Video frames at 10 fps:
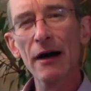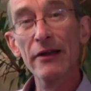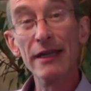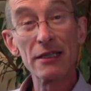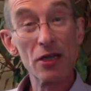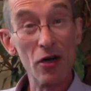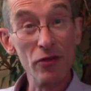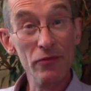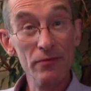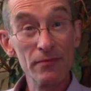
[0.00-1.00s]
Nick
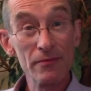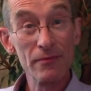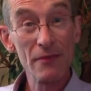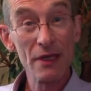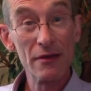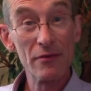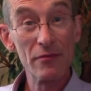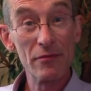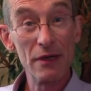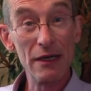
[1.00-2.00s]
Totten,
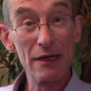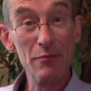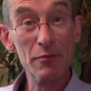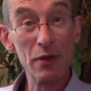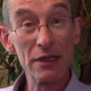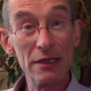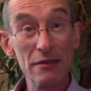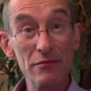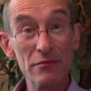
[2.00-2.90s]
an embodied